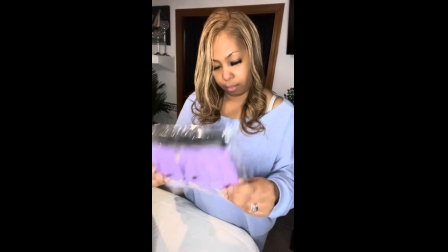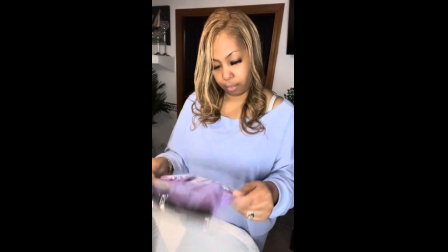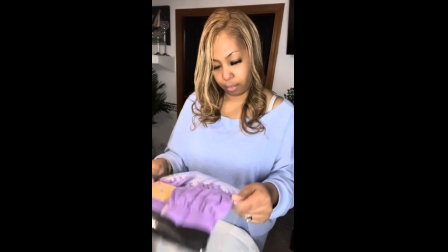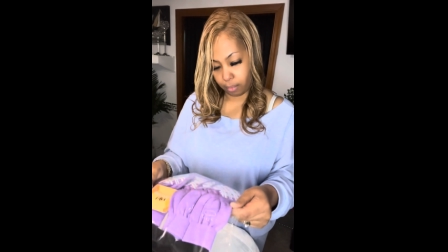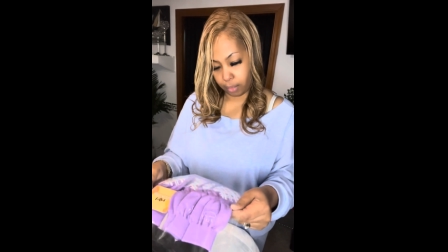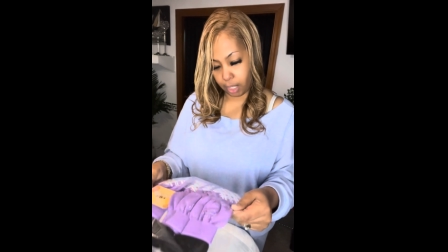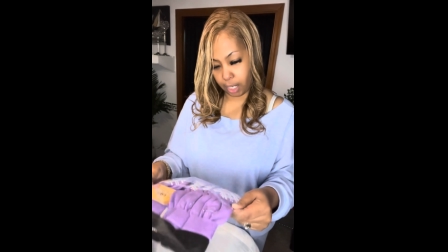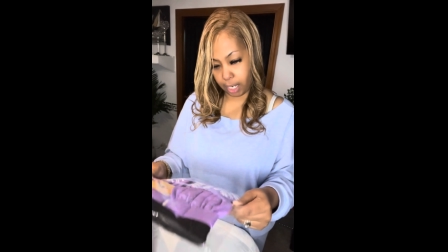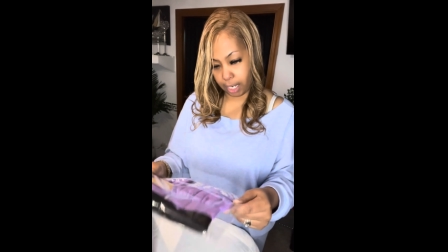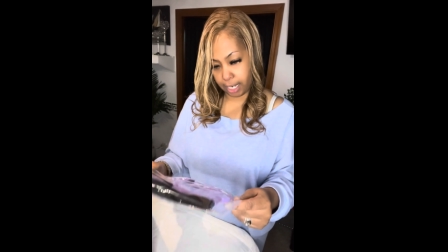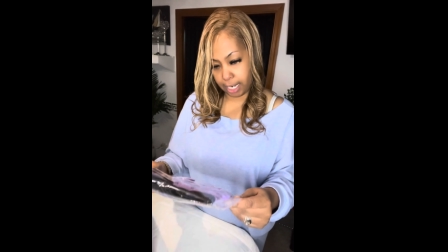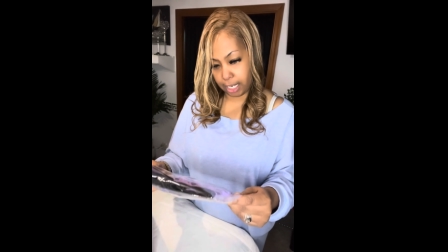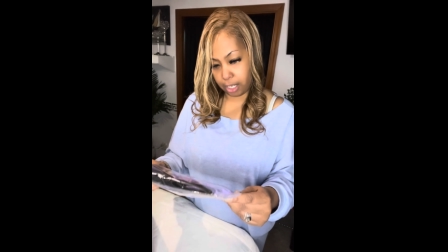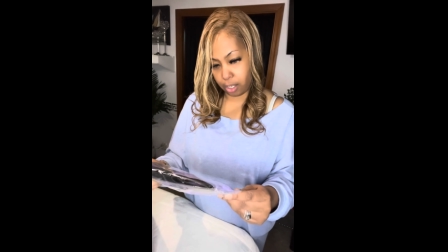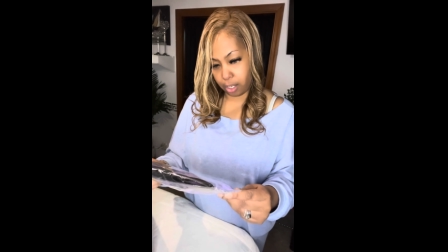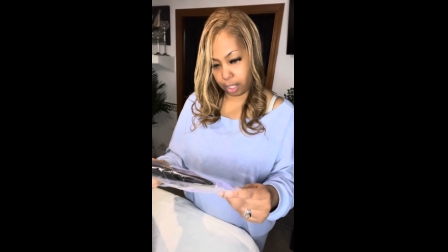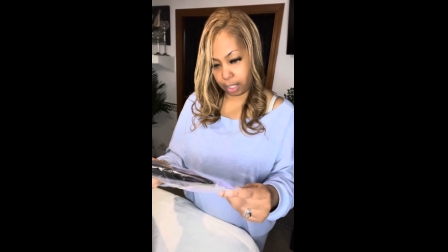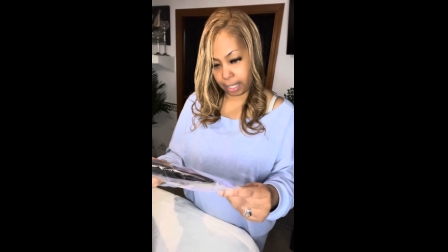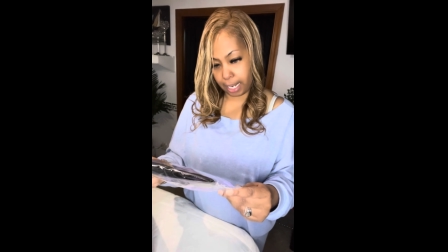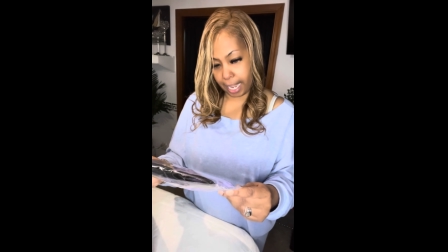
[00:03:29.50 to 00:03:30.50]
yeah, these
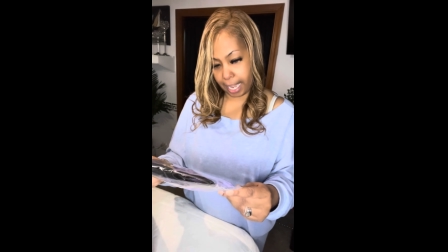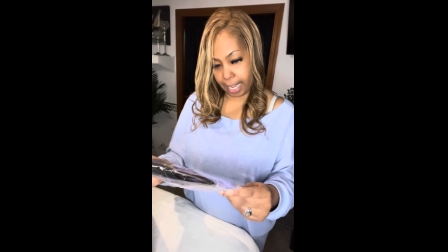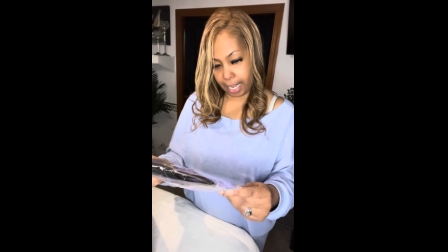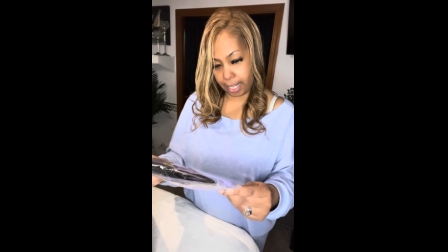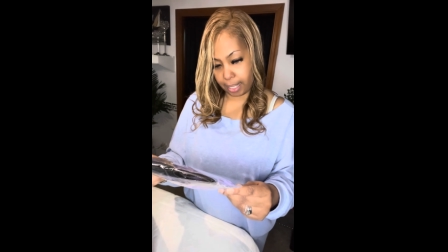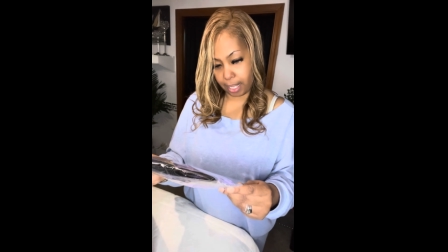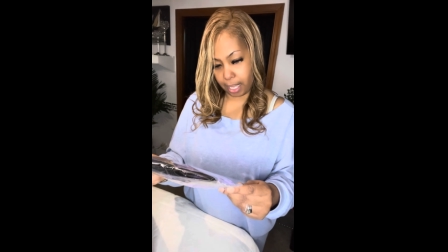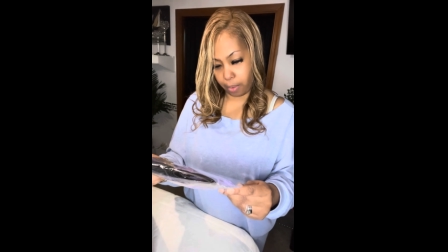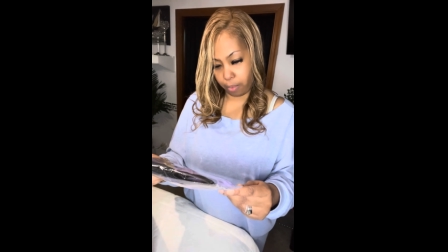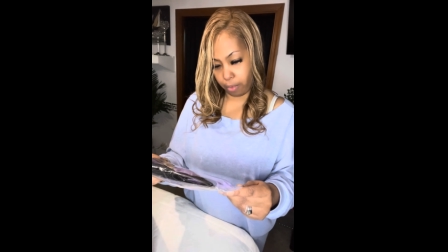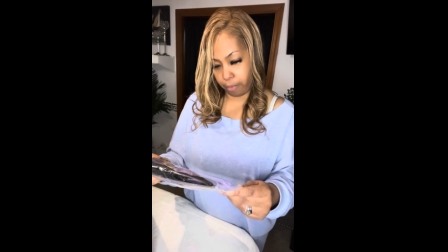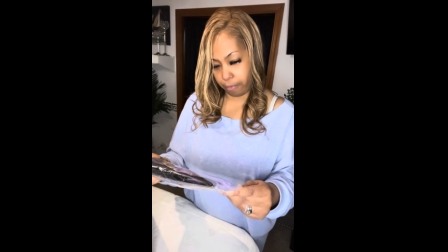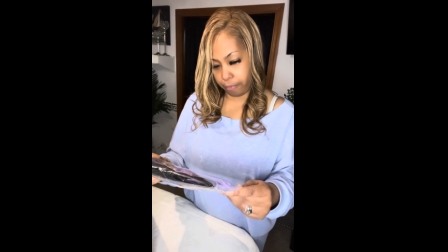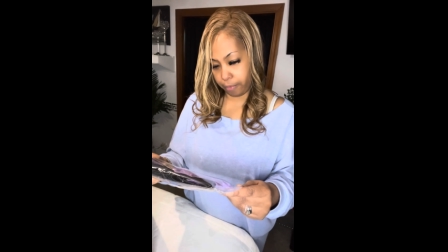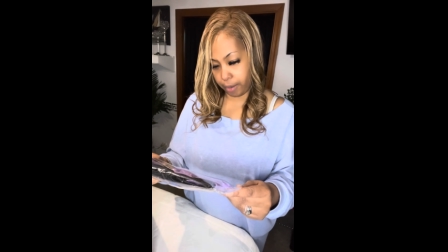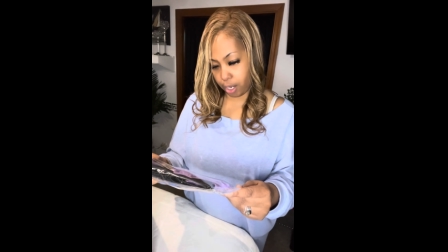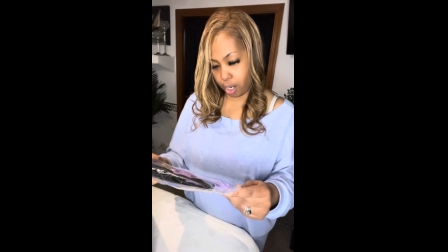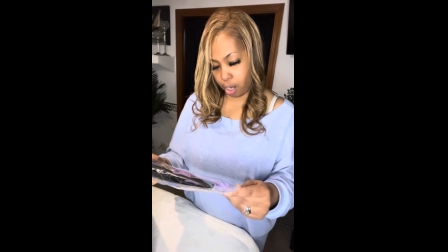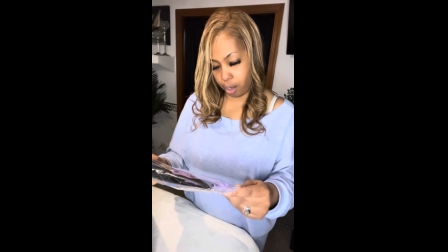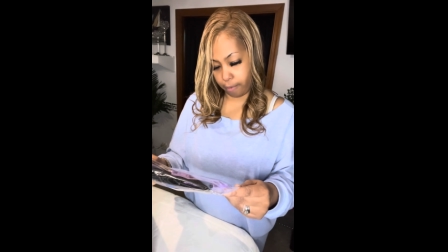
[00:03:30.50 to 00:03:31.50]
look like they will
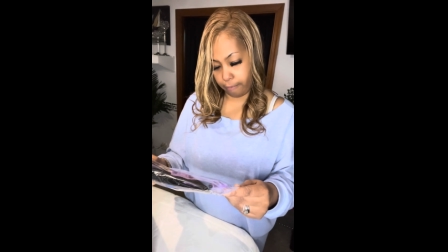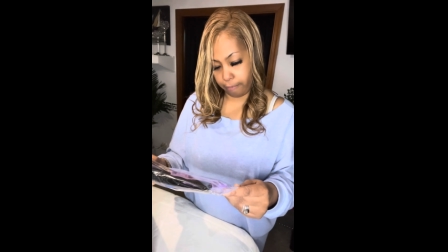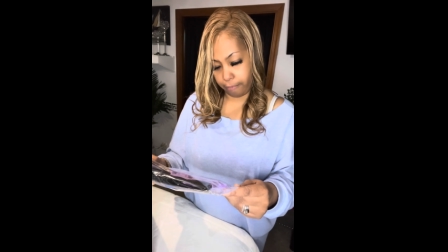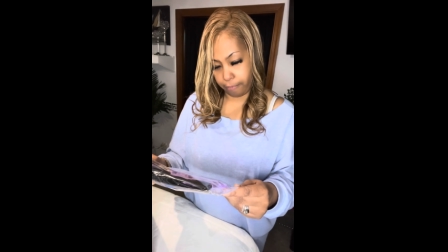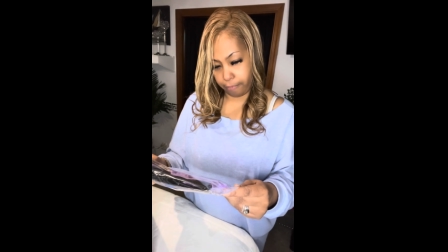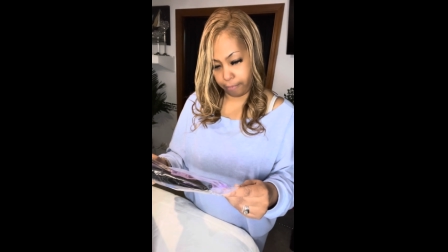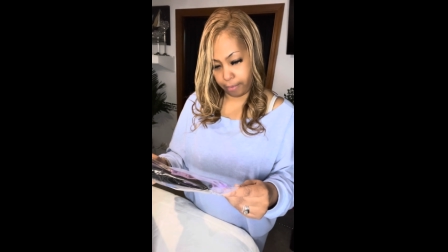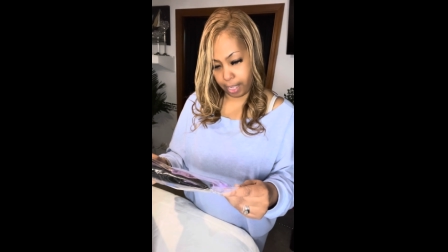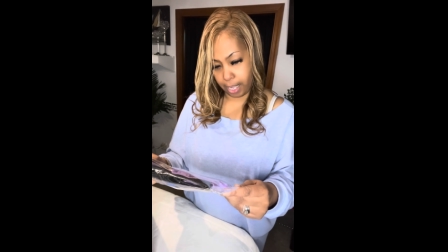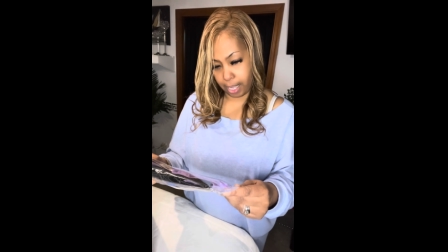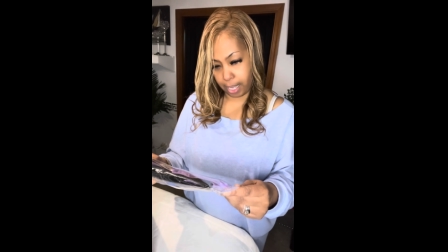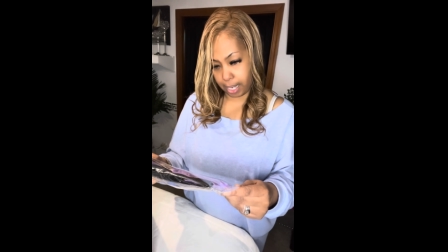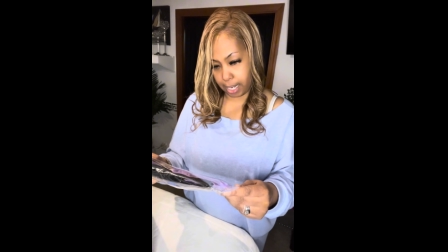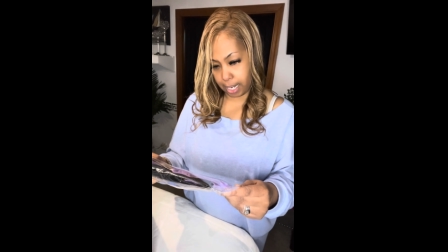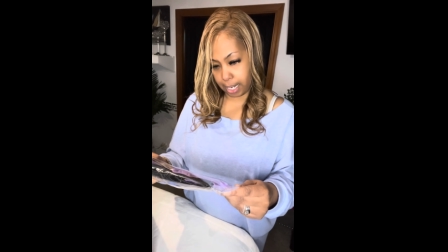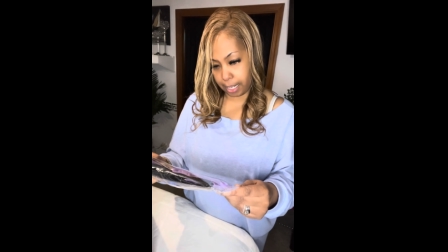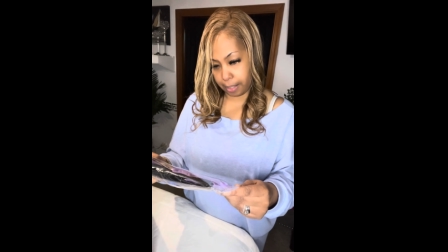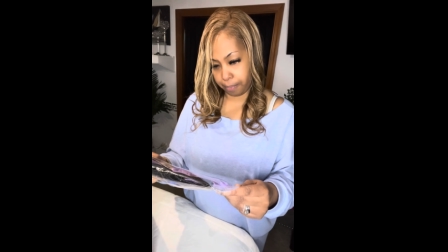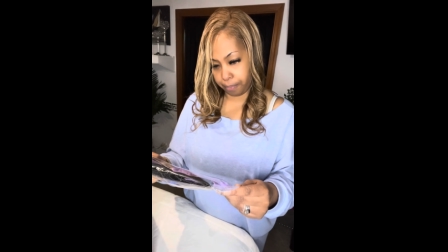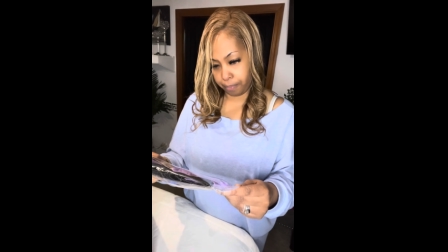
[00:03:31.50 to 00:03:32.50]
fit her
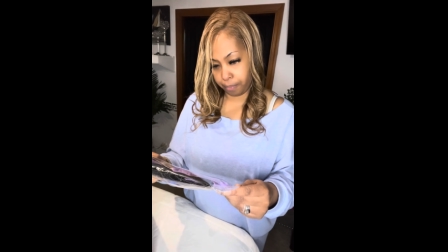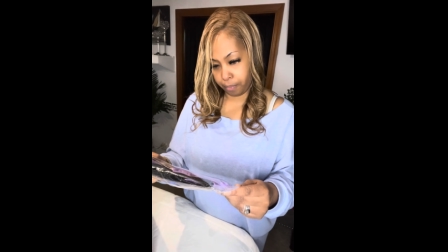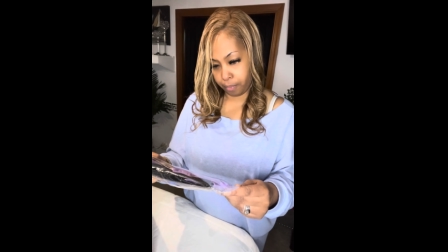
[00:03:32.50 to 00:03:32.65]
fine.